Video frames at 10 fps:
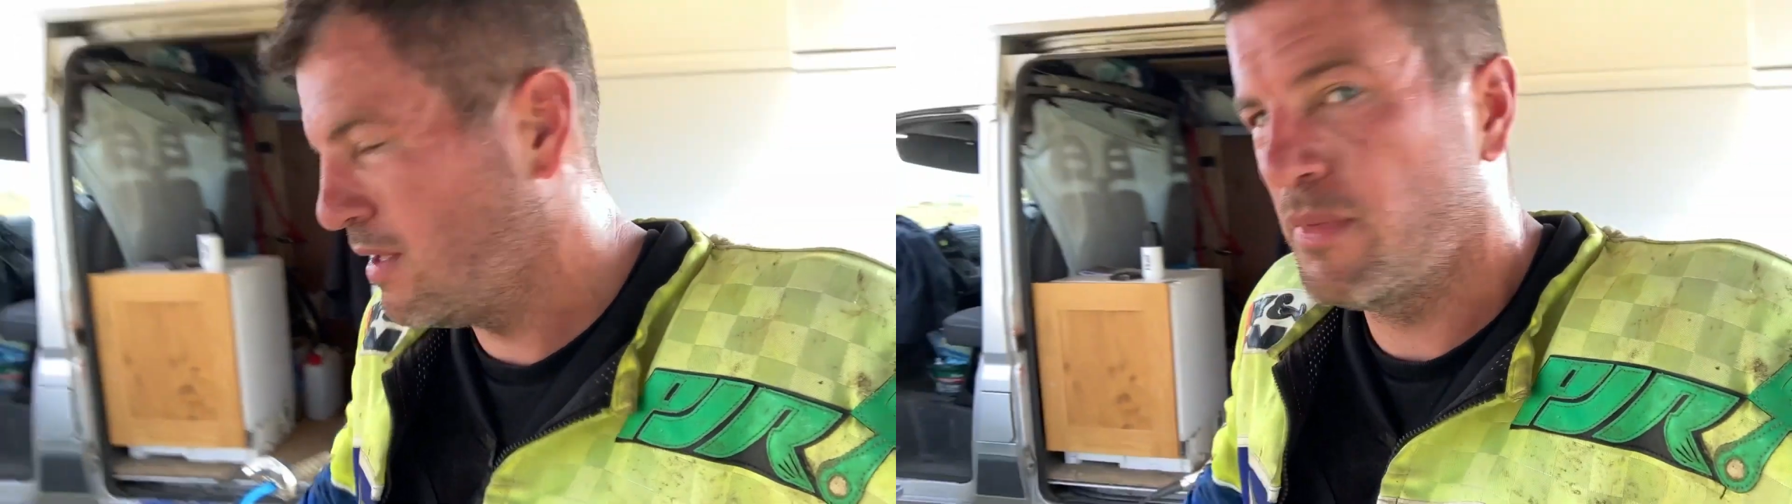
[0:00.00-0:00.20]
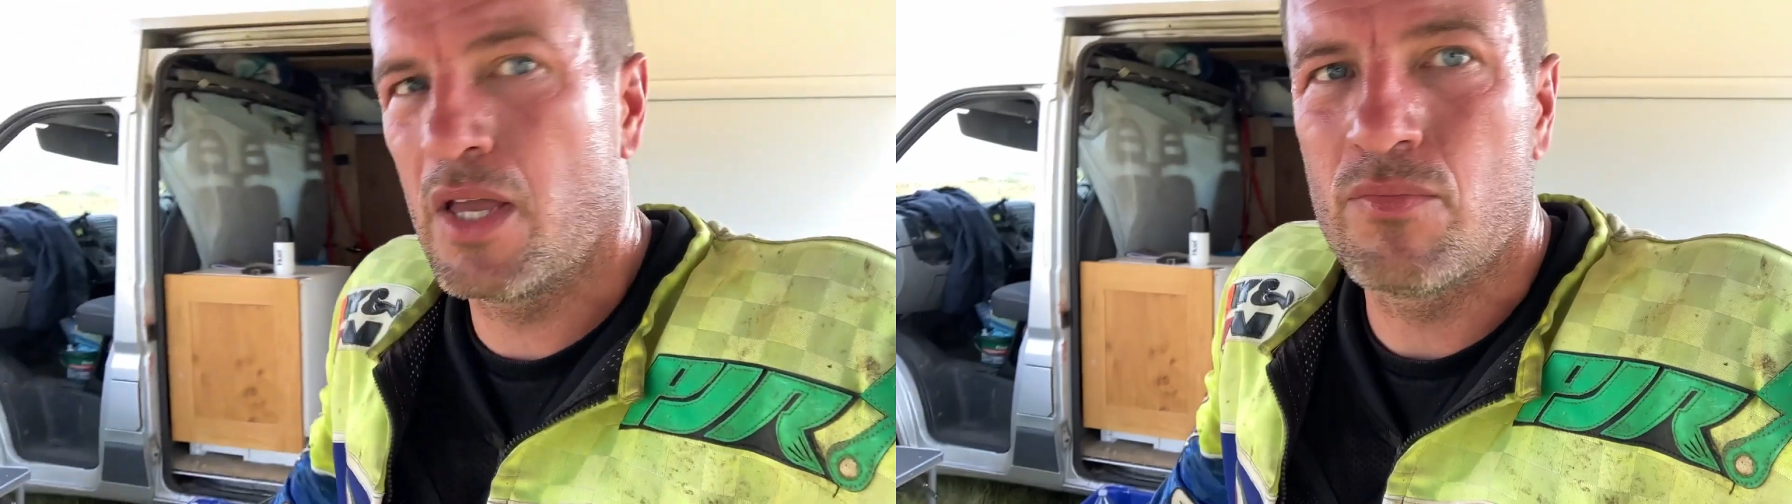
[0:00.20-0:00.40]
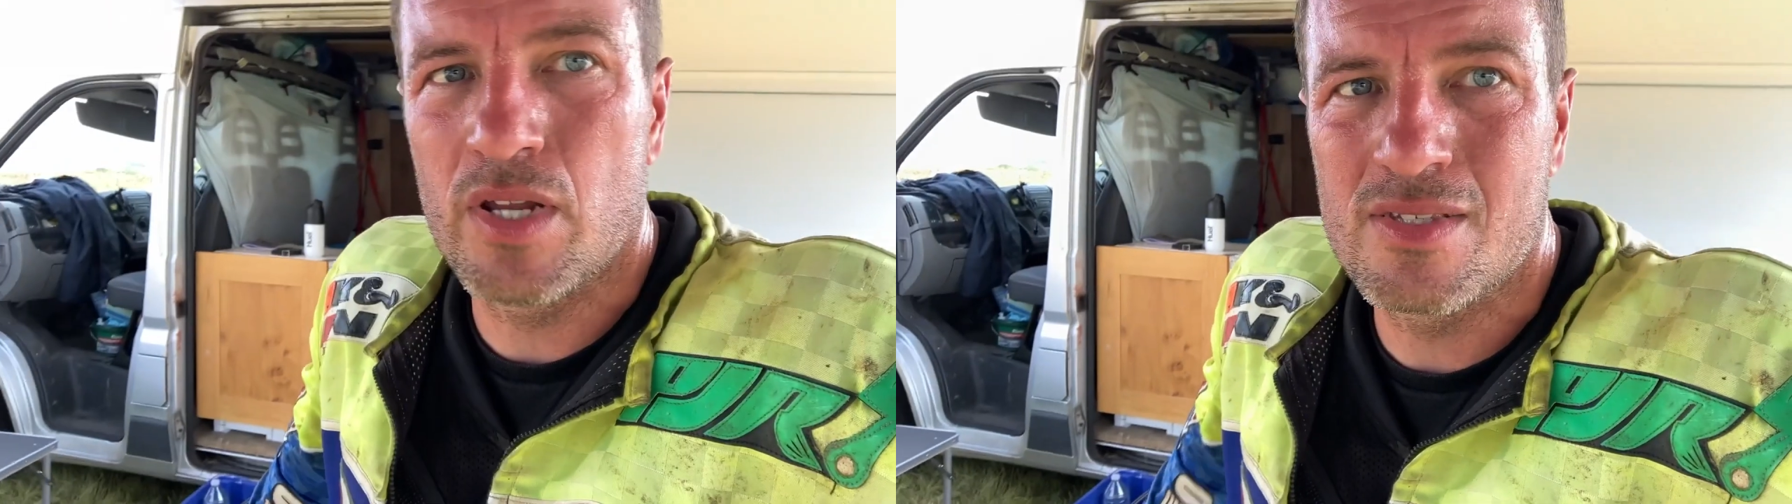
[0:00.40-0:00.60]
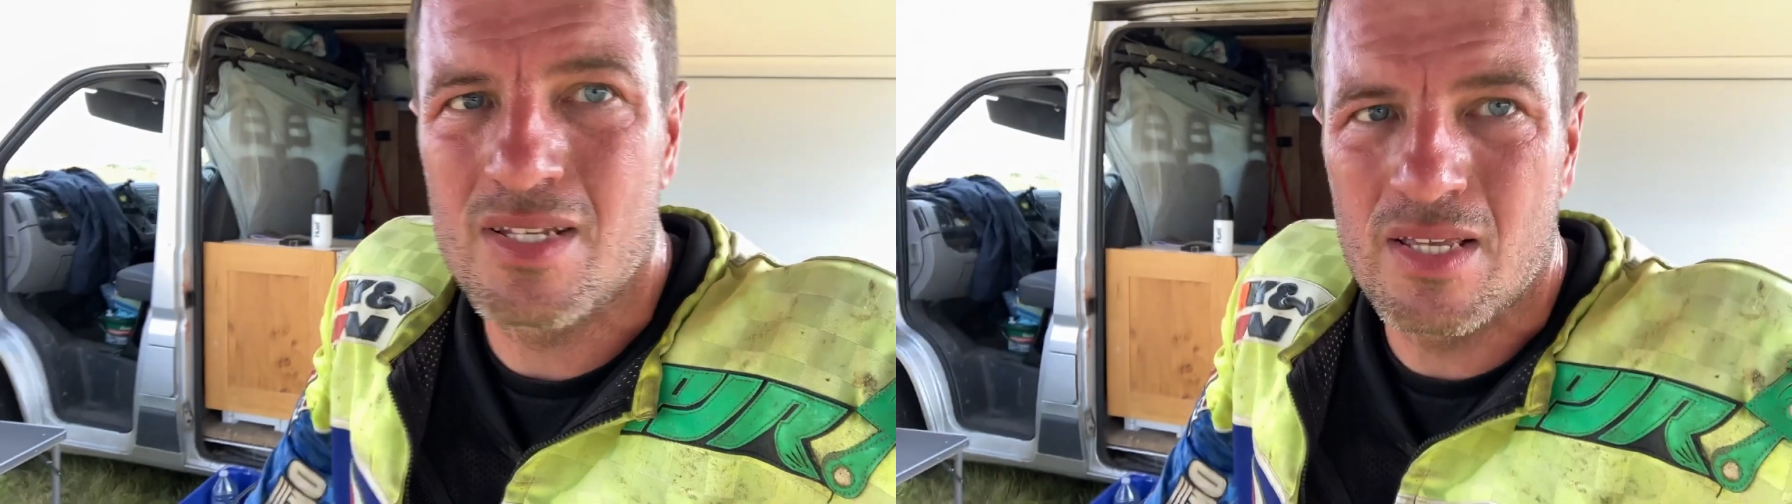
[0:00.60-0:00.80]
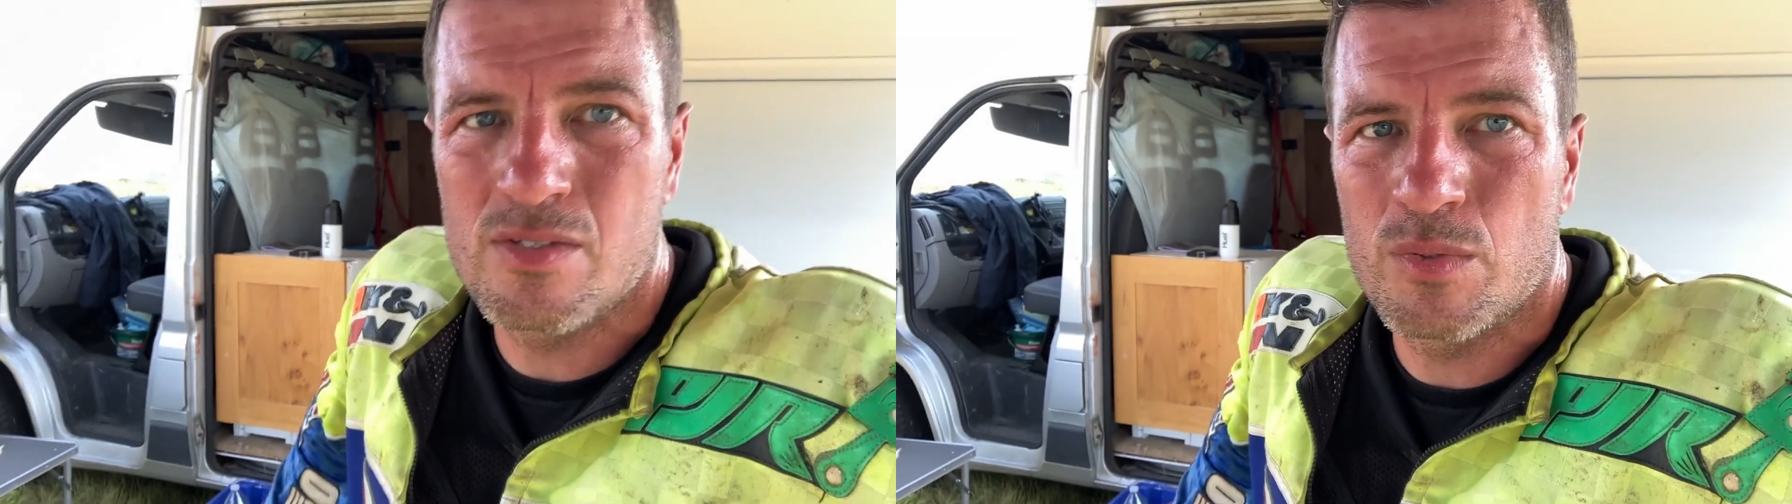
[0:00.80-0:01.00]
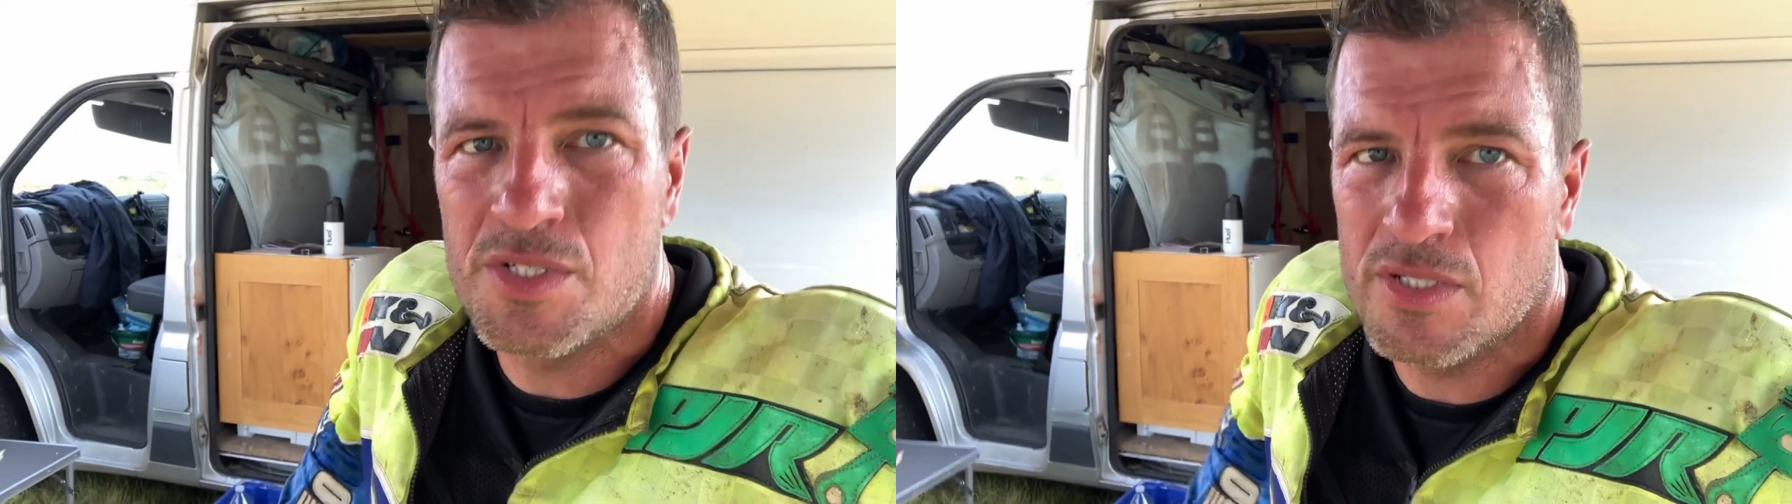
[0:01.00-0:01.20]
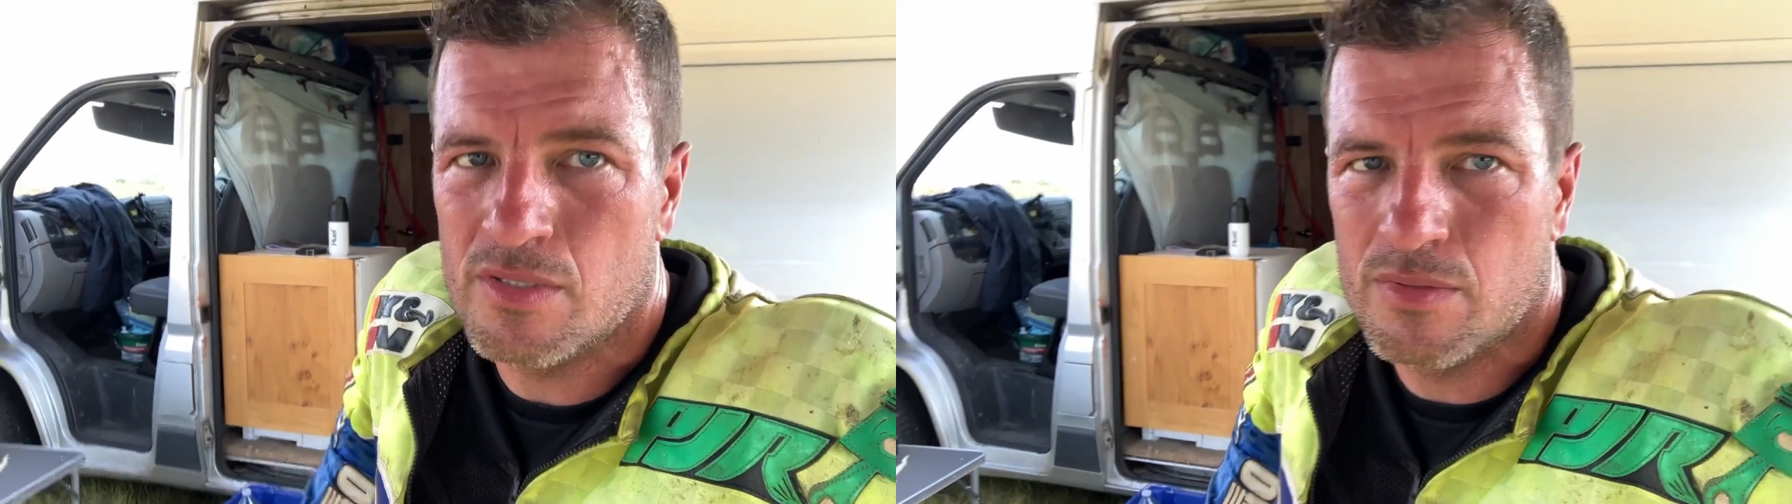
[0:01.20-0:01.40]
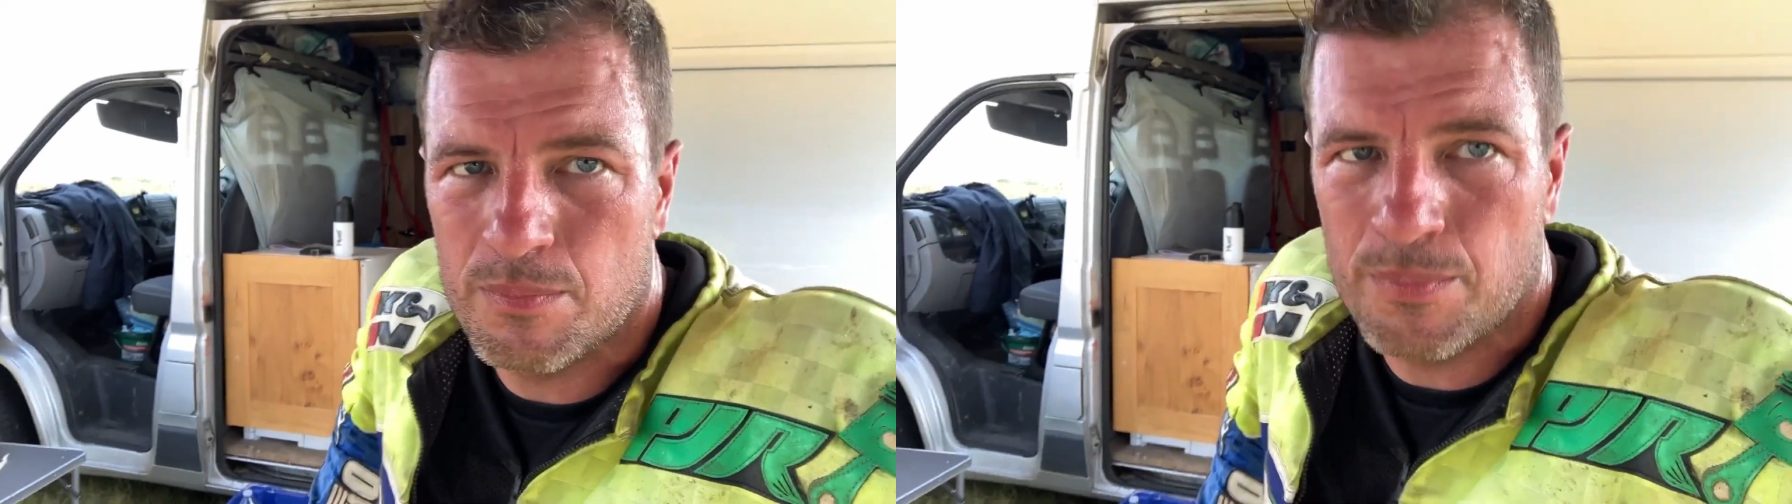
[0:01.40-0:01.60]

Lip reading: main reason is, which is